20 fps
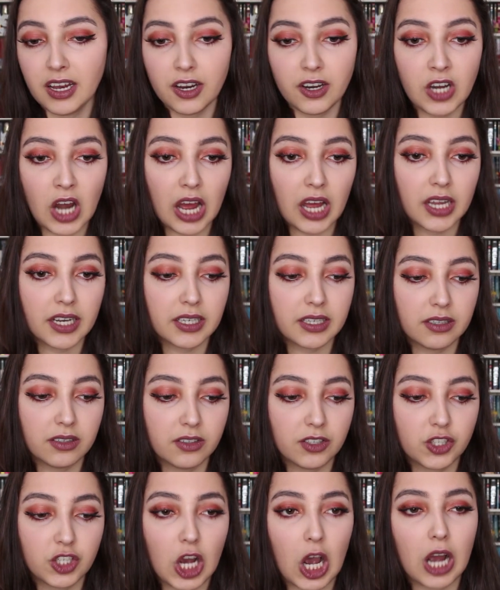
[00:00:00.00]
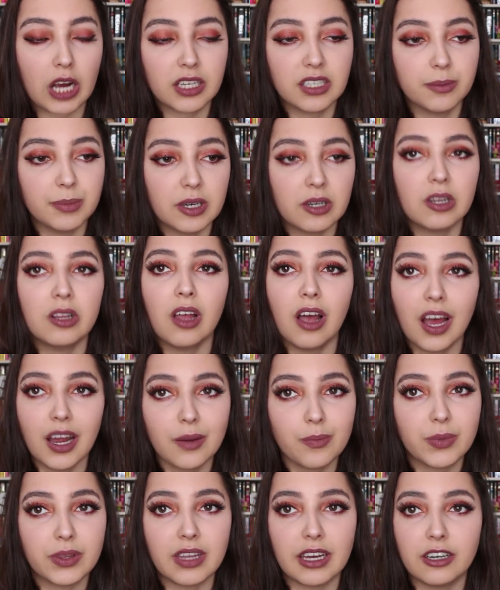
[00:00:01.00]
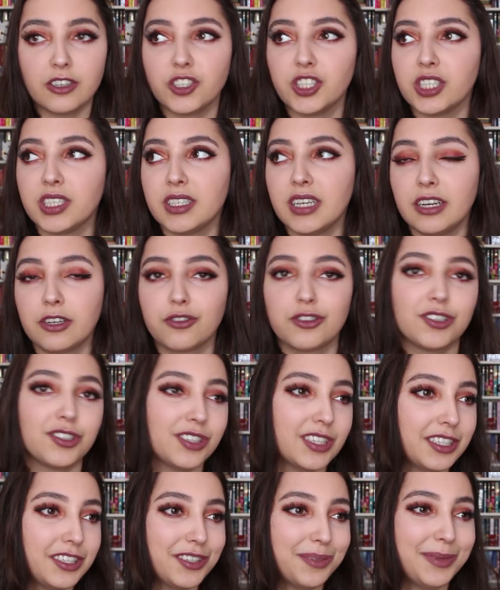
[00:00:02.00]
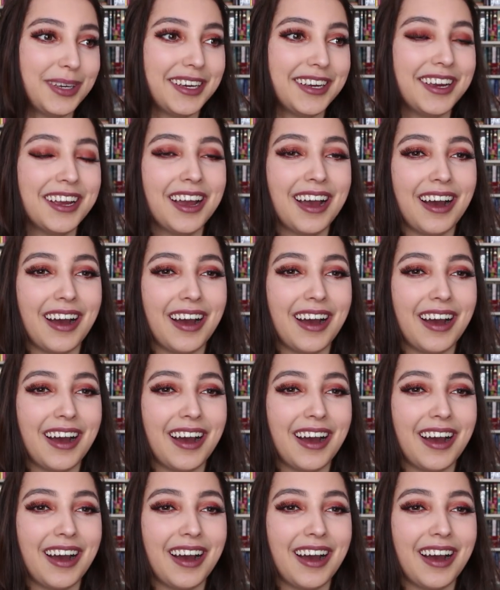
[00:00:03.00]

not talked about a lot but that are just interesting to me.